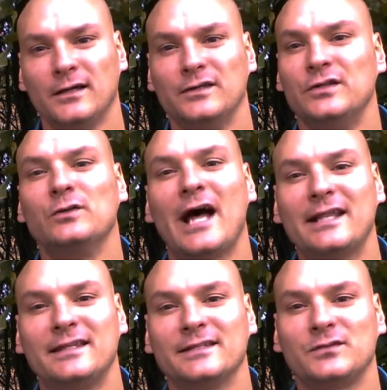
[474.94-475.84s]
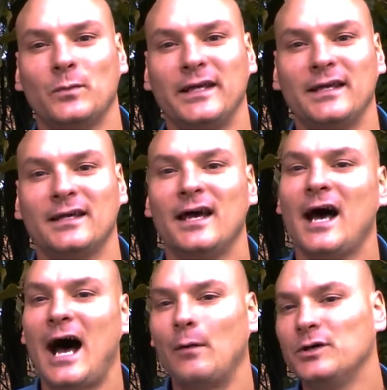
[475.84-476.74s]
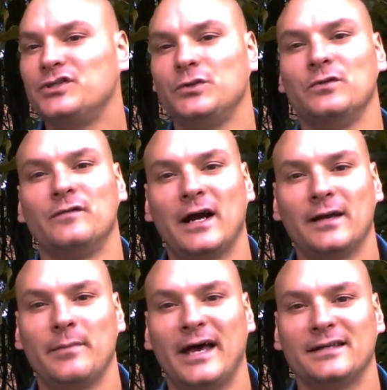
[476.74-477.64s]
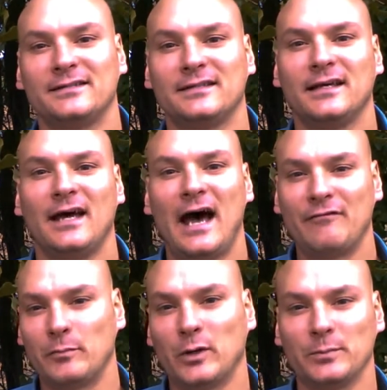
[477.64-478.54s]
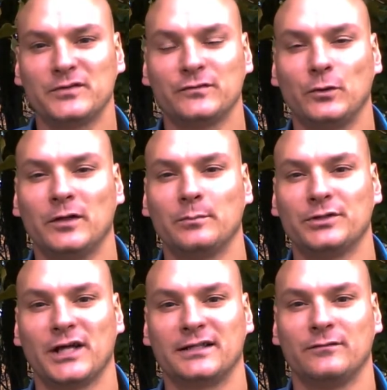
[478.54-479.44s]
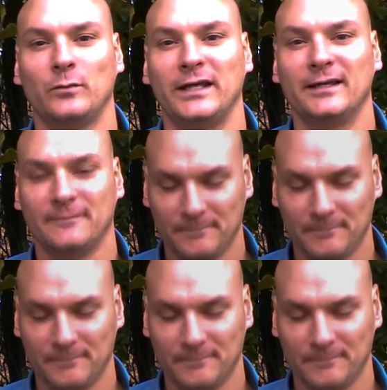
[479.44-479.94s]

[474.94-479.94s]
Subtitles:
Do that this week. I wish you the very best. Have a purposeful and productive week.